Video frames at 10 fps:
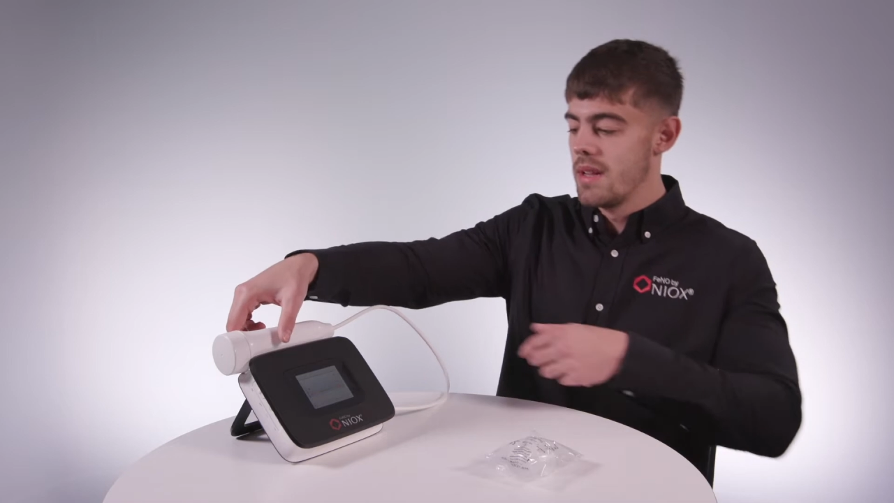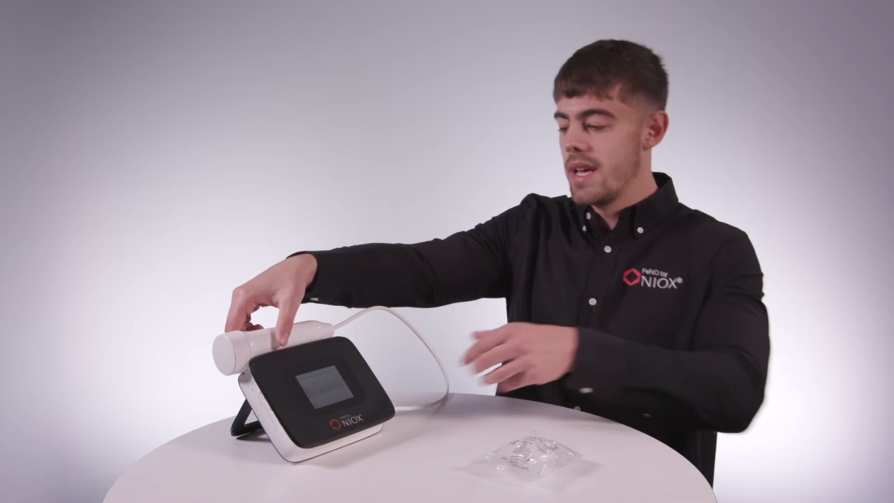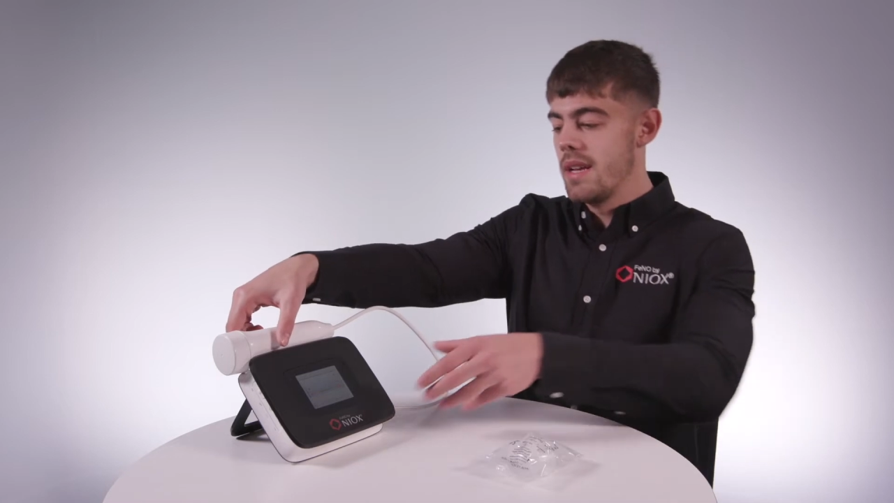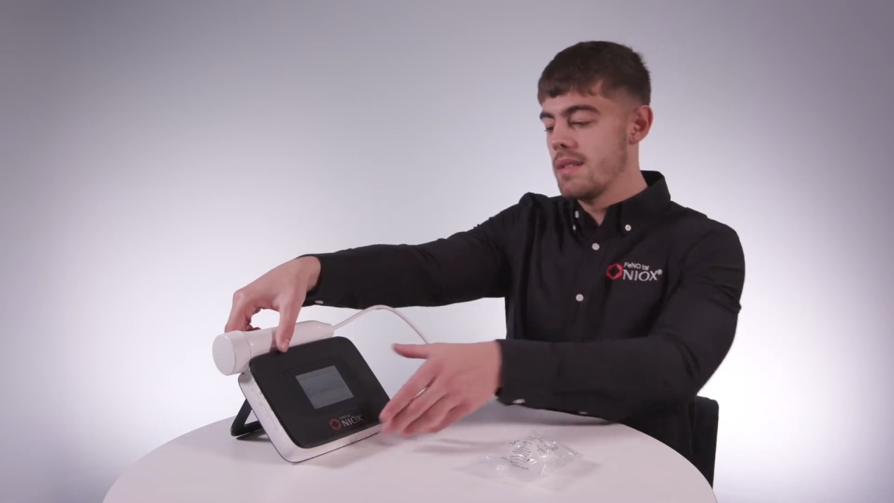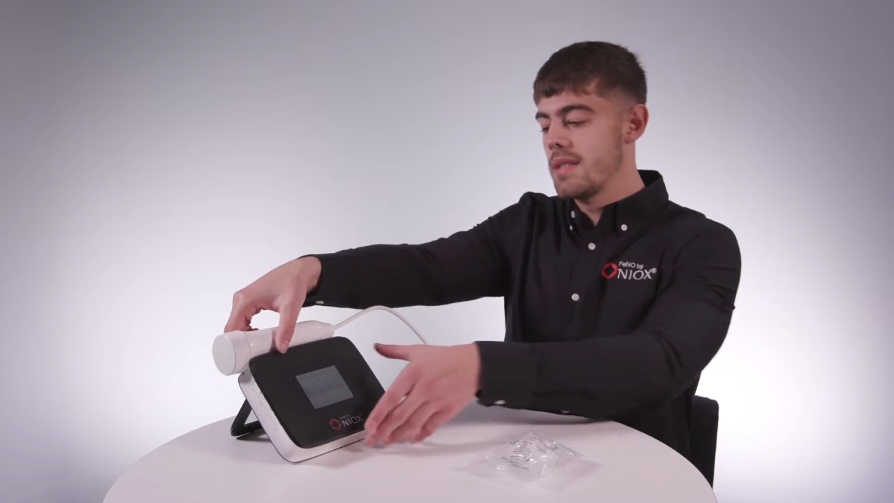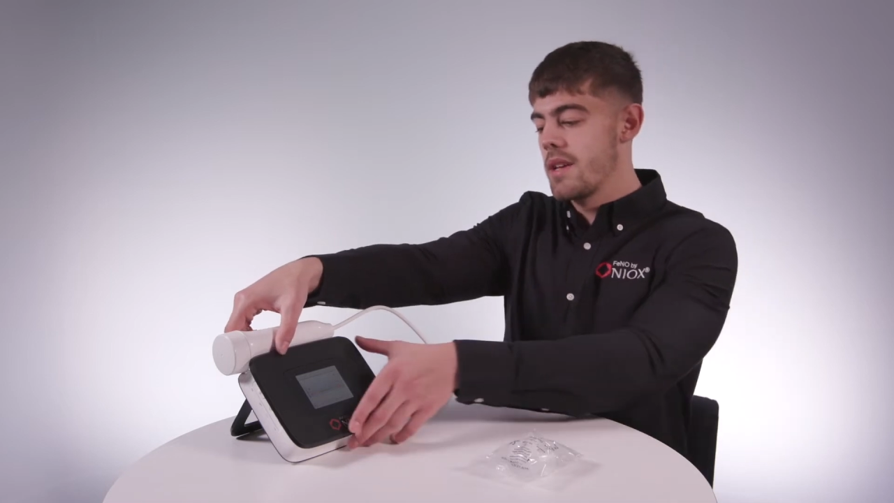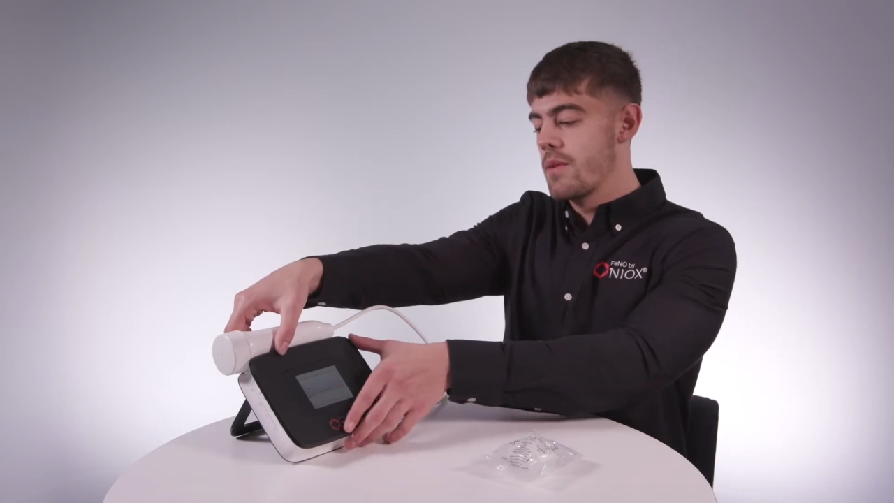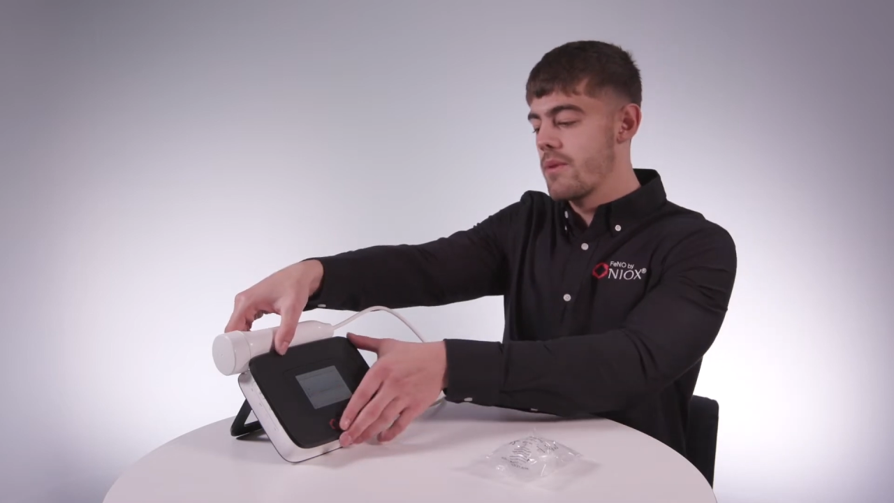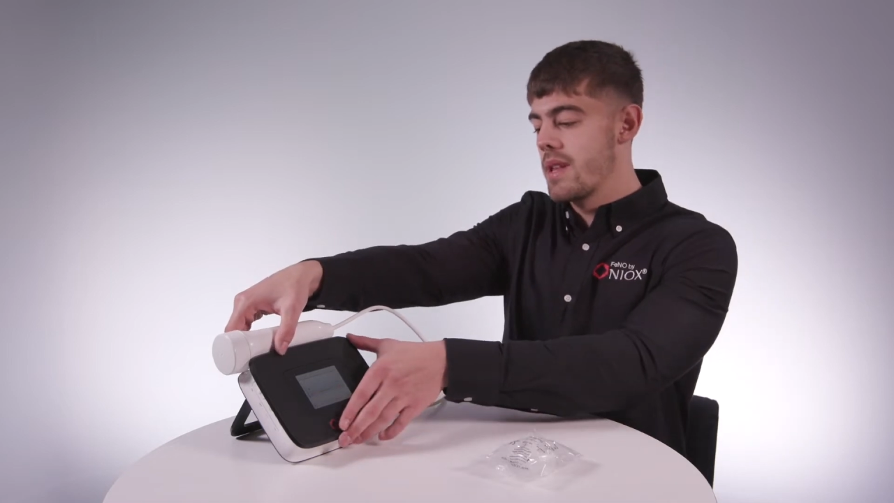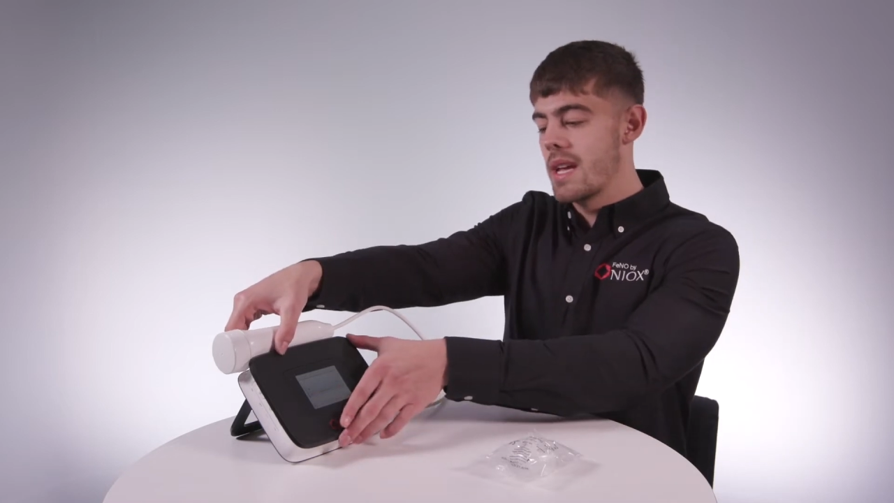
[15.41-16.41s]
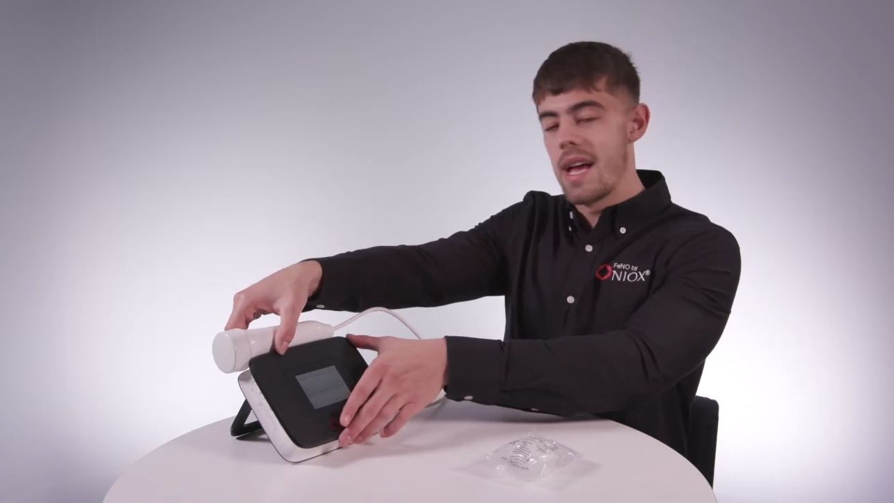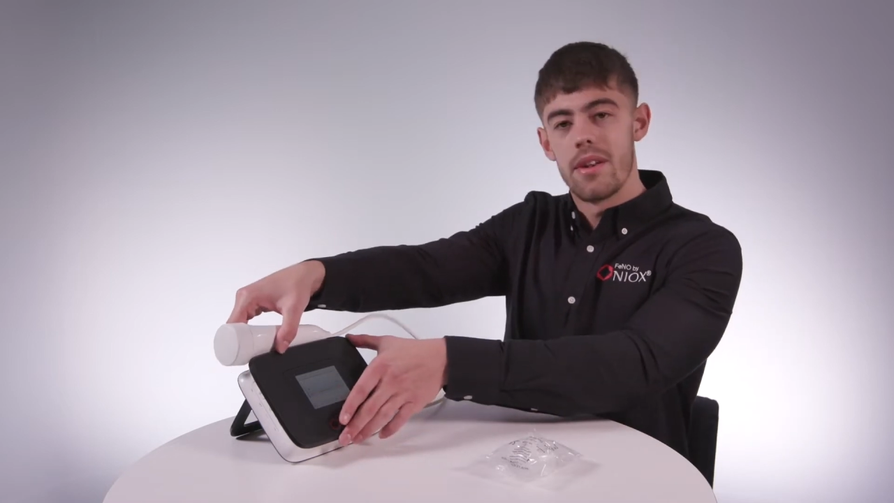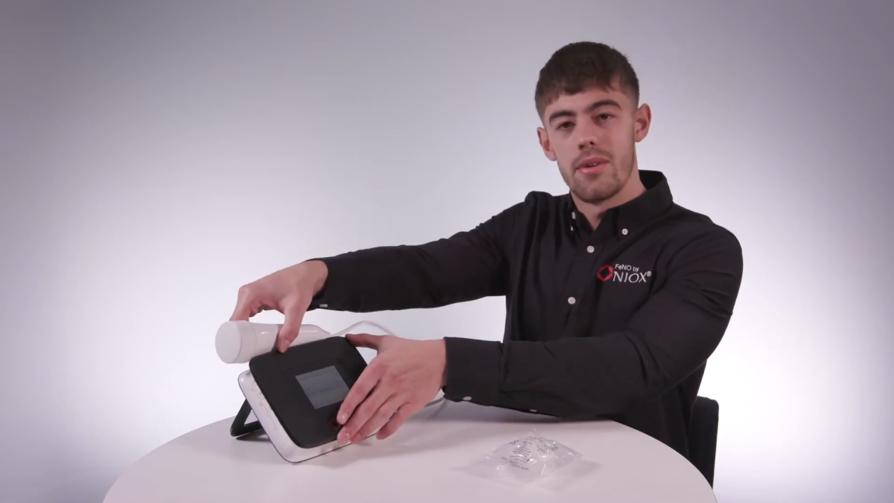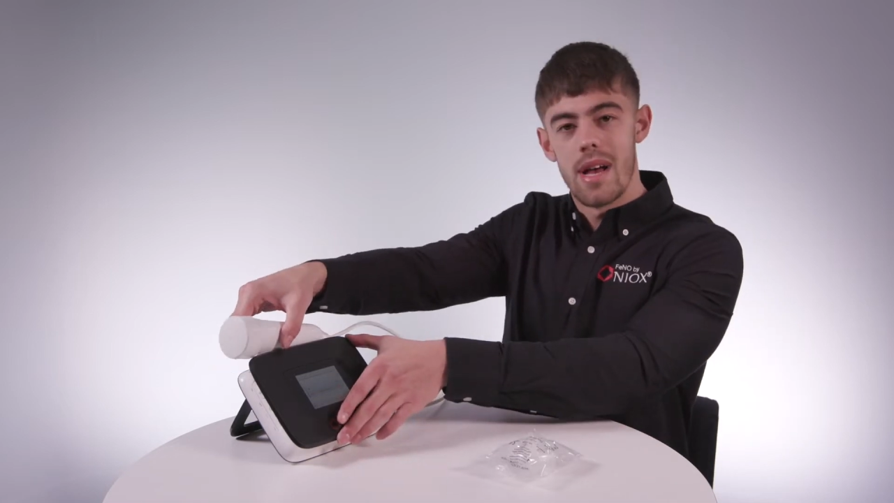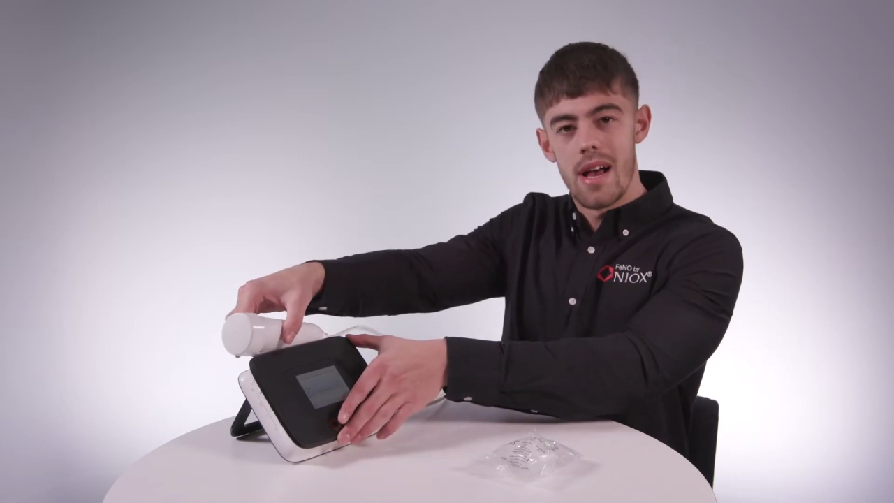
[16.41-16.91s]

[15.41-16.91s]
Then, take your breathing handle